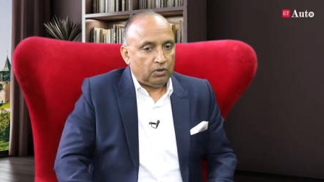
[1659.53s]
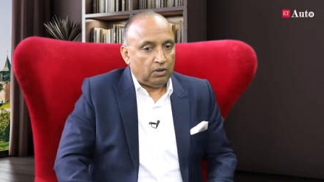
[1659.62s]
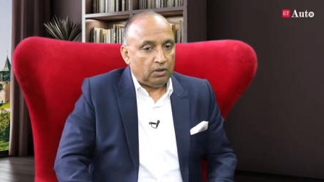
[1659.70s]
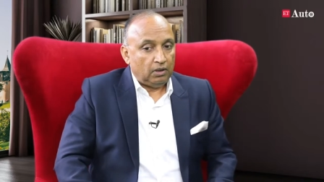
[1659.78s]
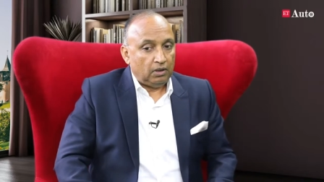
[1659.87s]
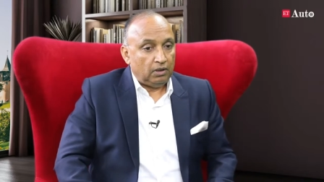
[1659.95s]

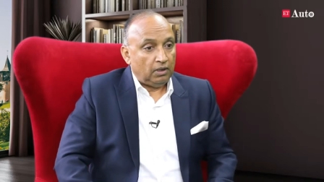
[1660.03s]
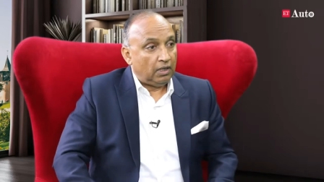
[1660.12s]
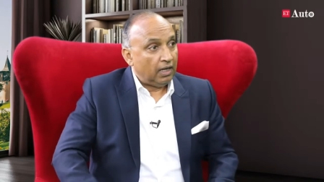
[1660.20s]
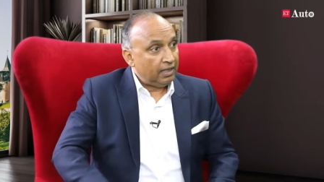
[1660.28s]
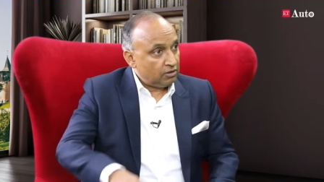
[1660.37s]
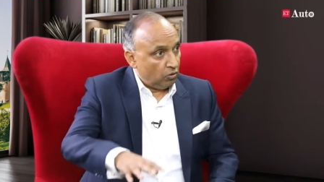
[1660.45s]
the
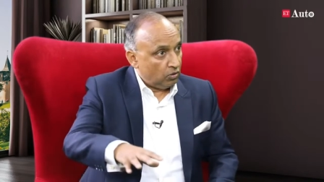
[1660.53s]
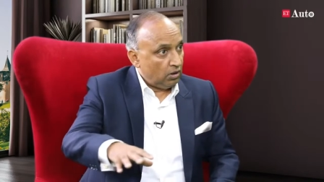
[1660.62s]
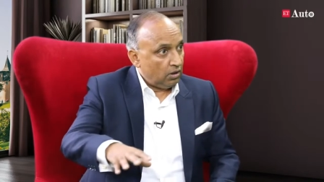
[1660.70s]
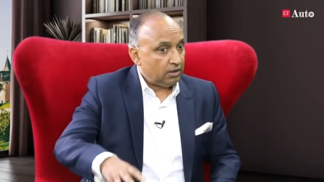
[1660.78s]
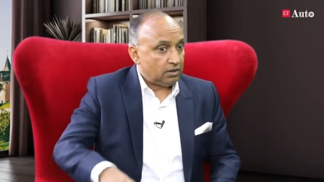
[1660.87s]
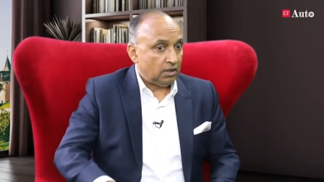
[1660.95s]
local
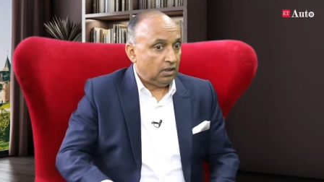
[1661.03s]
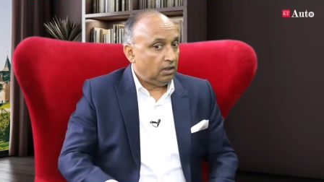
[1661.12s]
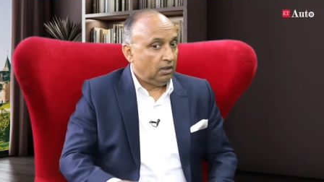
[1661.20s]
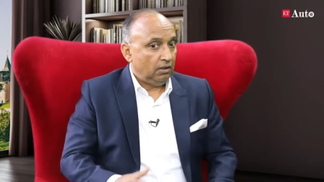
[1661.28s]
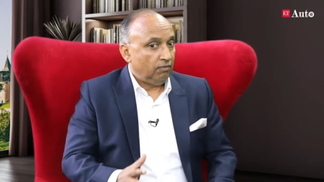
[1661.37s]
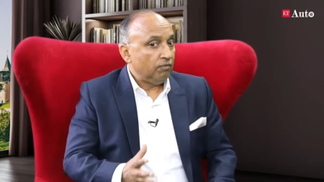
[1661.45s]
guys tell
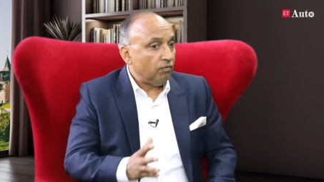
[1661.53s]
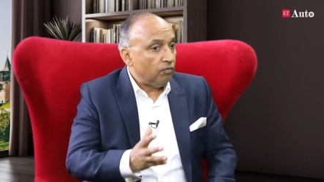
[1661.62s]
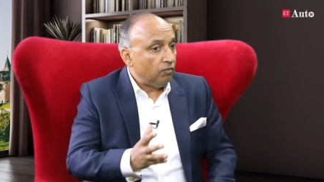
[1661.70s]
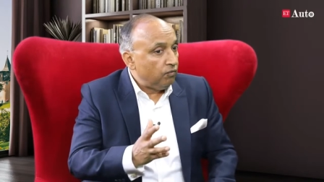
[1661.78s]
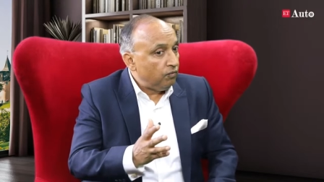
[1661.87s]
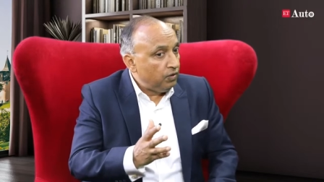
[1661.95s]
me,
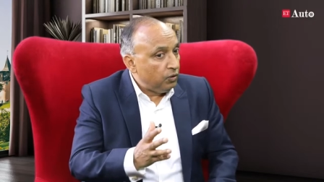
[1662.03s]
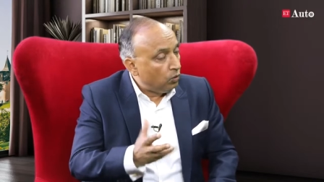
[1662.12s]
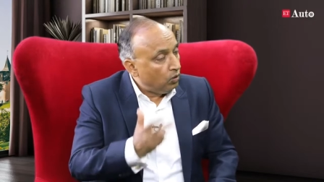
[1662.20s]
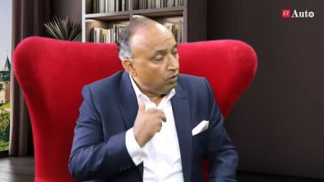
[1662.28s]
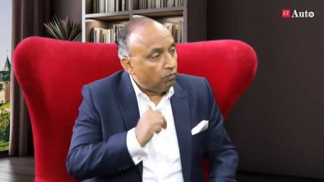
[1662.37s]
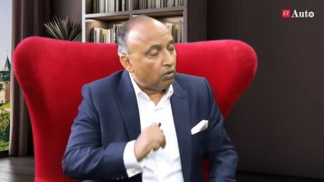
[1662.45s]
we
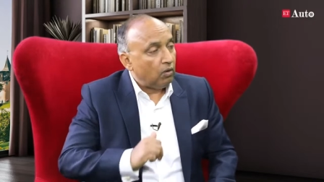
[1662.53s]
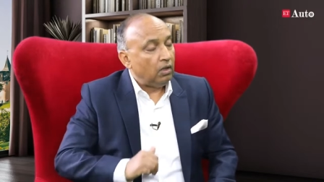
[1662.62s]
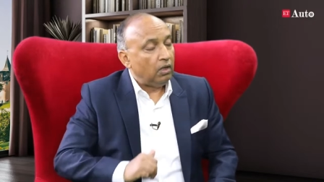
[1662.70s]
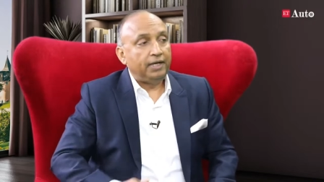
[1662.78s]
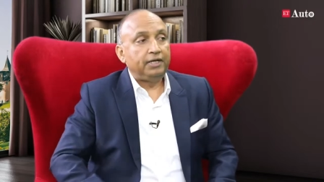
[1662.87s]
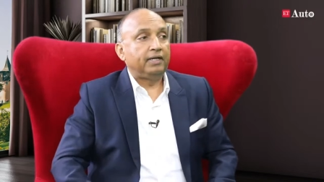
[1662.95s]
don't
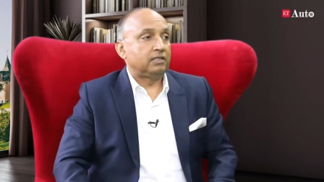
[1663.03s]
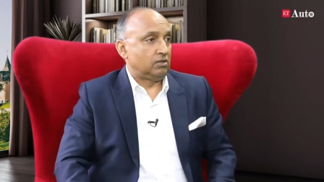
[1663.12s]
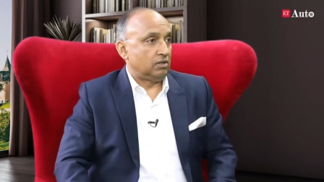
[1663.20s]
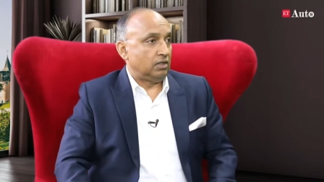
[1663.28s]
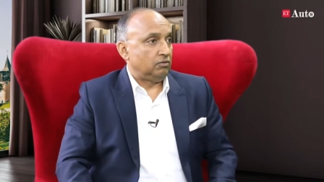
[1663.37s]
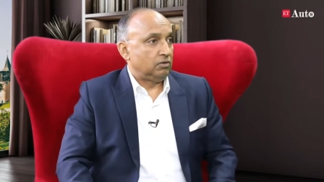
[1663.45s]
like test
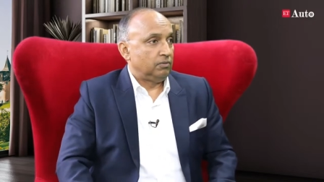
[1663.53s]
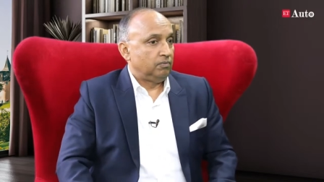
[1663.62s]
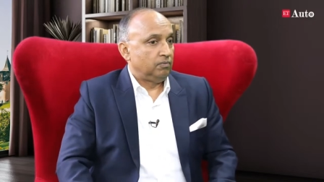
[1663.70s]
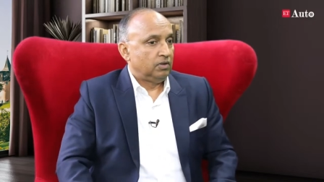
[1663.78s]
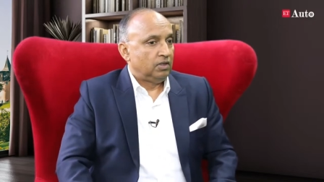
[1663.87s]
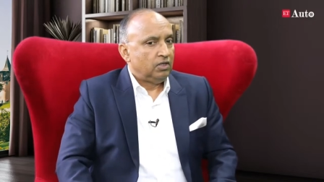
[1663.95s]
drives.
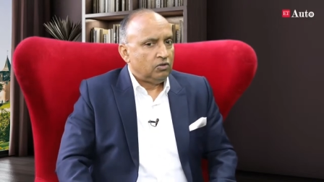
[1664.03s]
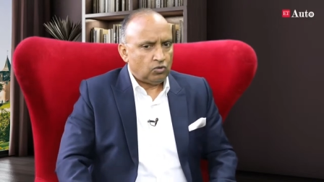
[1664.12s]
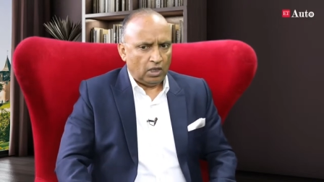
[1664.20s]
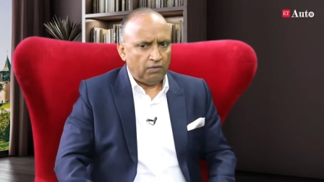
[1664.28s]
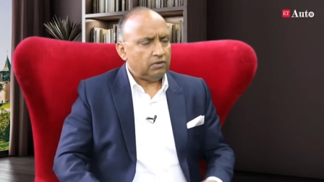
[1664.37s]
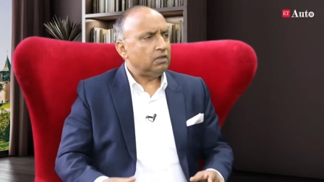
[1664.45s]

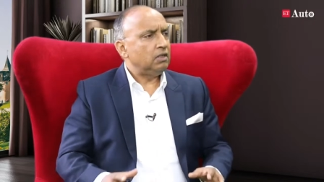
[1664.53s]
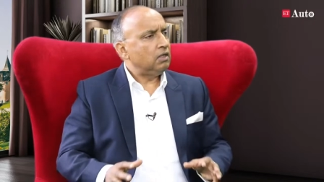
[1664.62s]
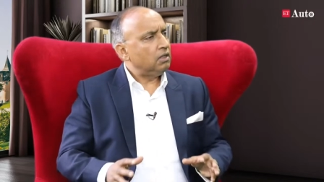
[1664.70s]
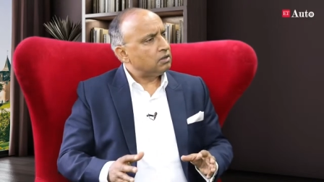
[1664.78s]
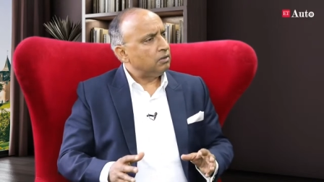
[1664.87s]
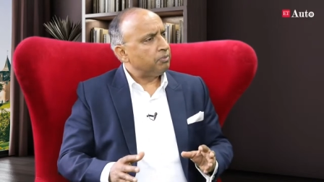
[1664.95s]
So I was a
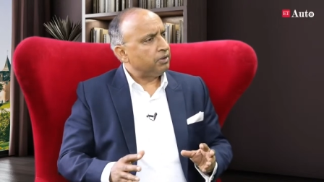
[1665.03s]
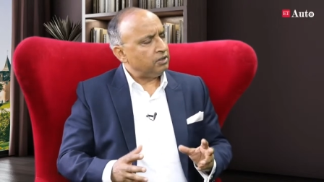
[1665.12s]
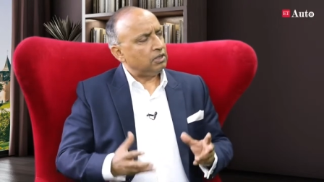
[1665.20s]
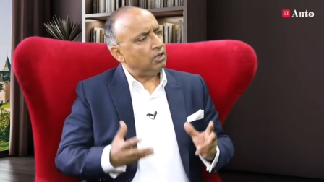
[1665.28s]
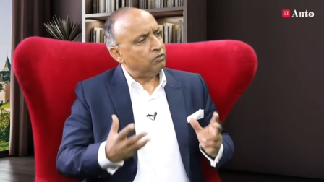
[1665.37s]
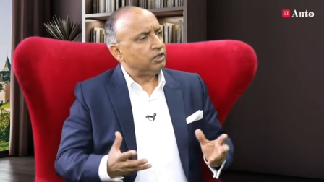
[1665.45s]
little
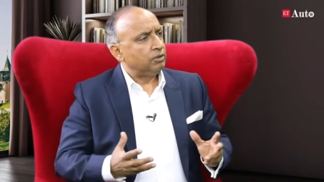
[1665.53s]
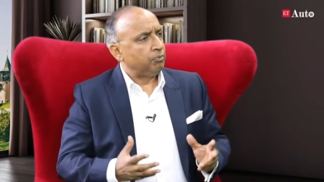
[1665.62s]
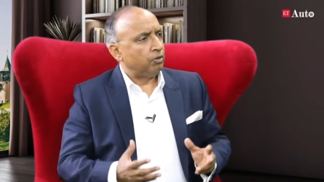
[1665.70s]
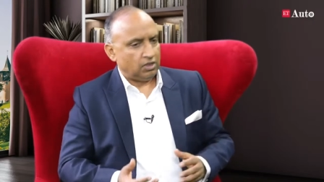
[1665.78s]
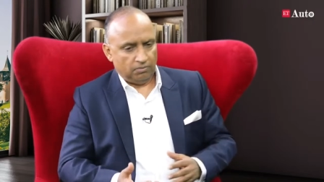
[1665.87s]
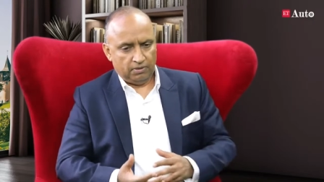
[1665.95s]
surprised, how is it
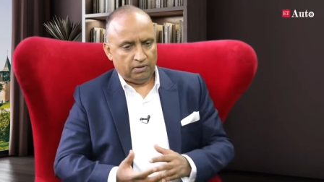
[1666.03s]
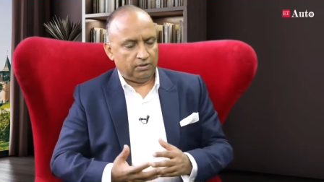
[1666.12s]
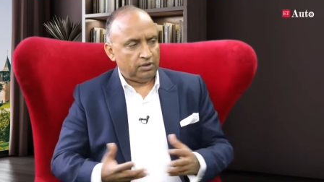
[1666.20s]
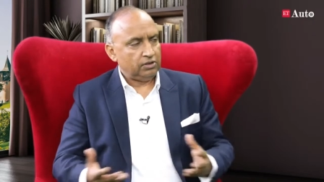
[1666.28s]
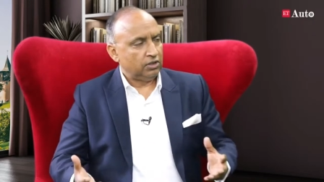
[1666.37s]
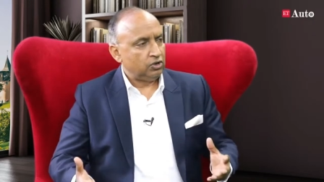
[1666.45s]
possible?
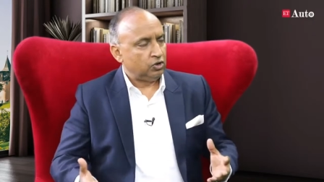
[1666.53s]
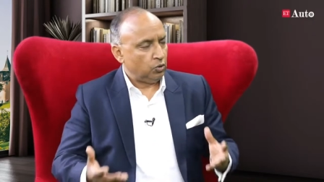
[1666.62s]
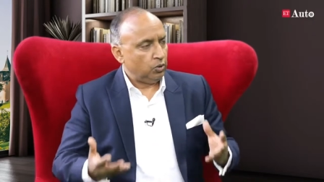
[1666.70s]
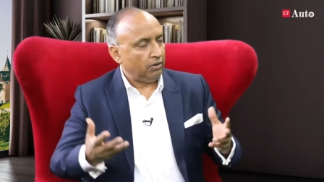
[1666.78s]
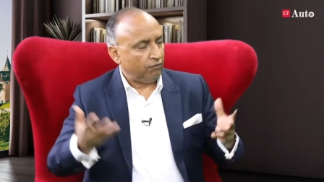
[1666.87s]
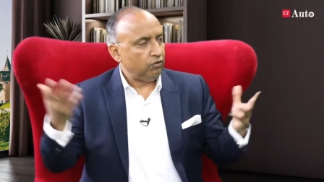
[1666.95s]
Research
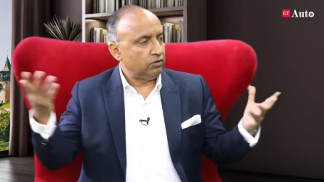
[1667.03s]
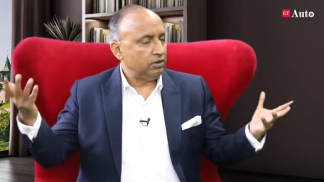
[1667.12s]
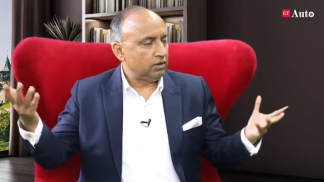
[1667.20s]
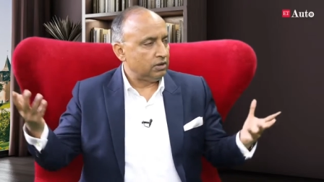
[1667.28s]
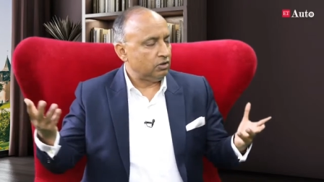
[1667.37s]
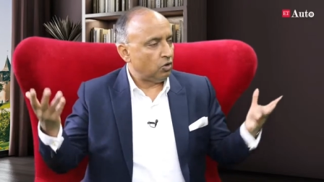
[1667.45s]
showing, of course,
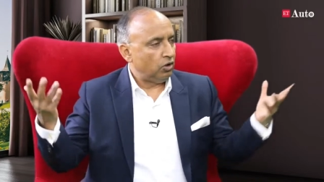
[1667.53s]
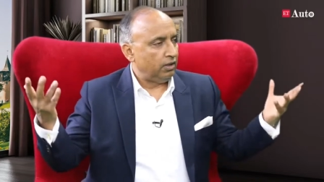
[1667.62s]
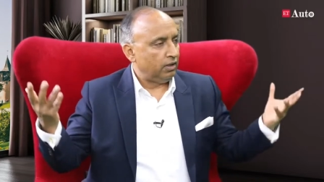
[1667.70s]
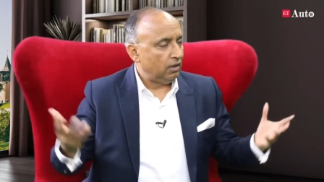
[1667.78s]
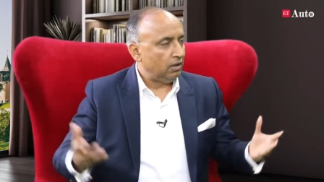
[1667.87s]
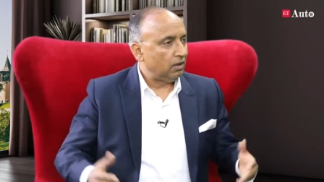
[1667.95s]
research is all
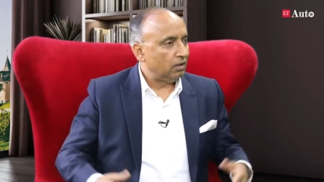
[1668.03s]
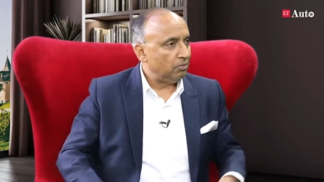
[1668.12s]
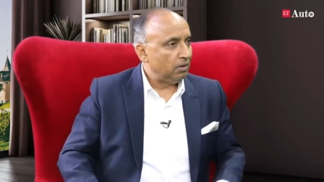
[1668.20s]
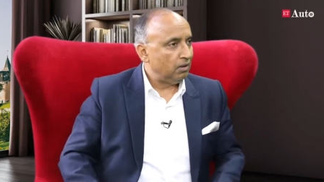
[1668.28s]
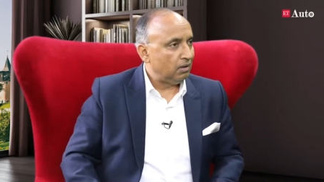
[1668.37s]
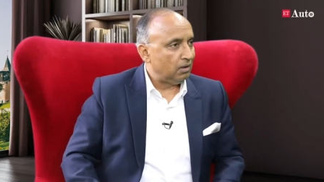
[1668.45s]
done in
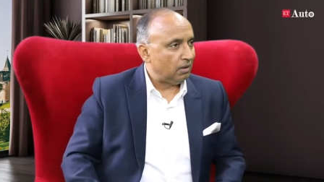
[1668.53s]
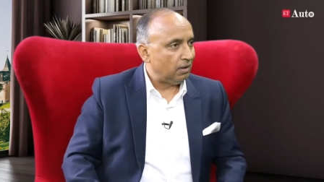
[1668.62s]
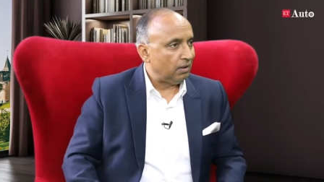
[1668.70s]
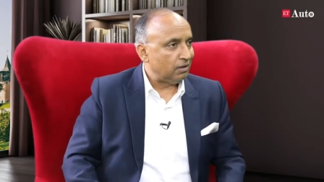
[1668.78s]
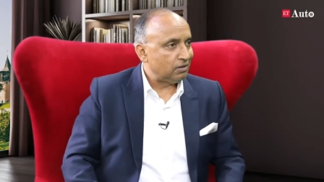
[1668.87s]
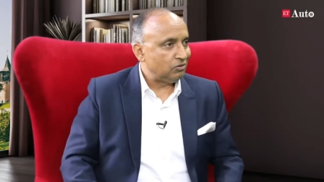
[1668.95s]
urban
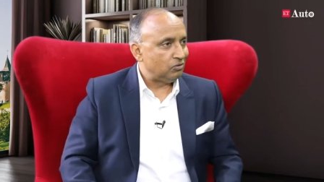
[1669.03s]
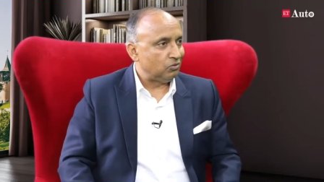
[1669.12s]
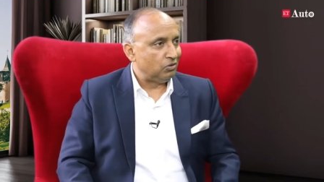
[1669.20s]
areas.